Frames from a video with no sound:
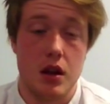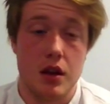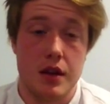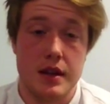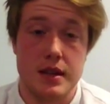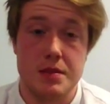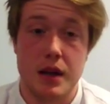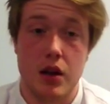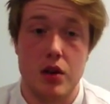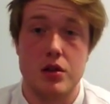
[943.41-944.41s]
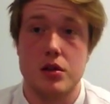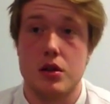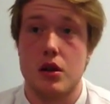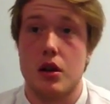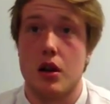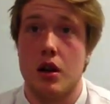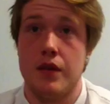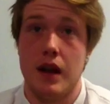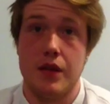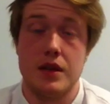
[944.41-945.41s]
This is because of
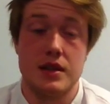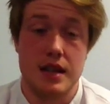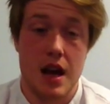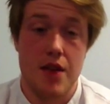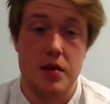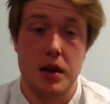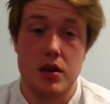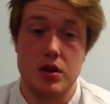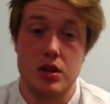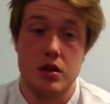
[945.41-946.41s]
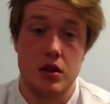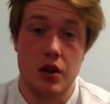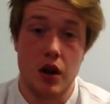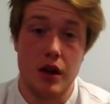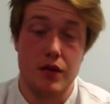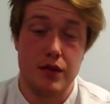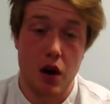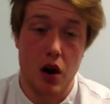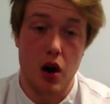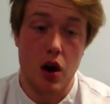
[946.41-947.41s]
health and safety, because they're only
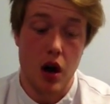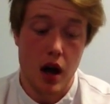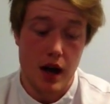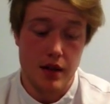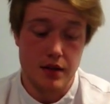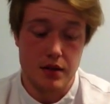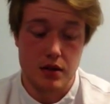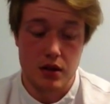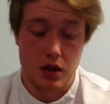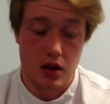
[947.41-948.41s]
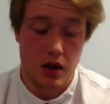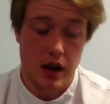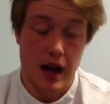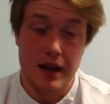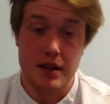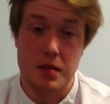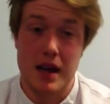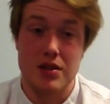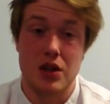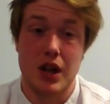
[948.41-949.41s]
4, and it
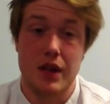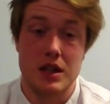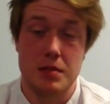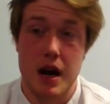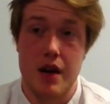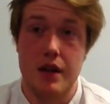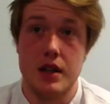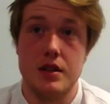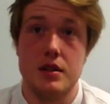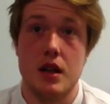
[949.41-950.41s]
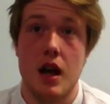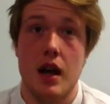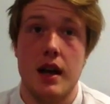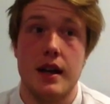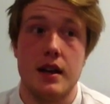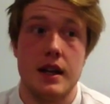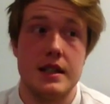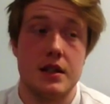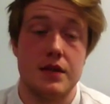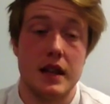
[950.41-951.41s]
depends on your experience.
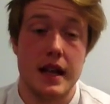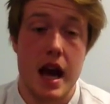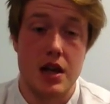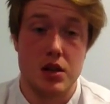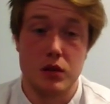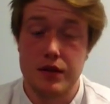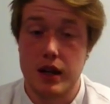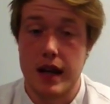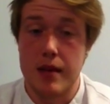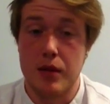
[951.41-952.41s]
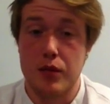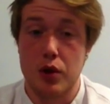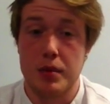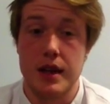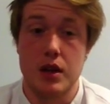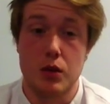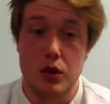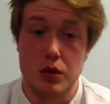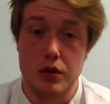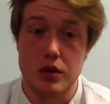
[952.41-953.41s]
It's affiliation with the game of rugby and the
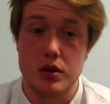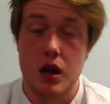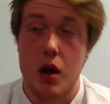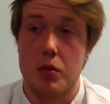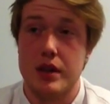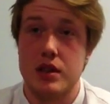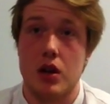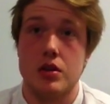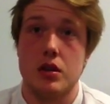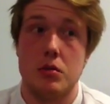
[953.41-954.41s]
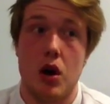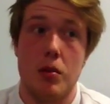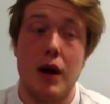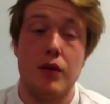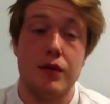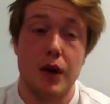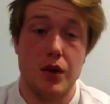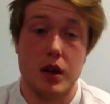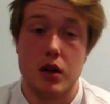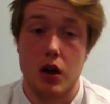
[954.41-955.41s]
rules, but it's also more about fun
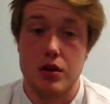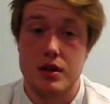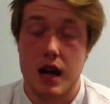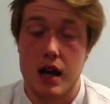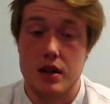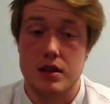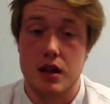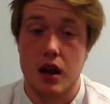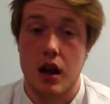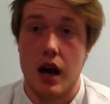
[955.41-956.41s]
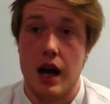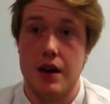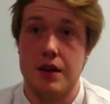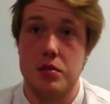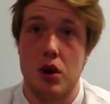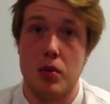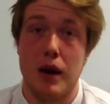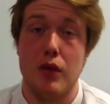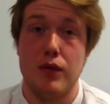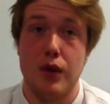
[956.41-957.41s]
than contact, and more
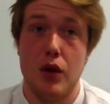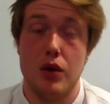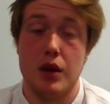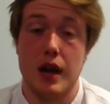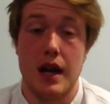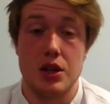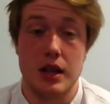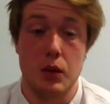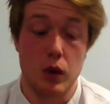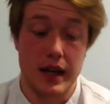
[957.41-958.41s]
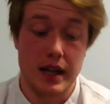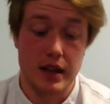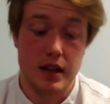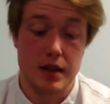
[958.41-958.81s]
about fun than actually winning.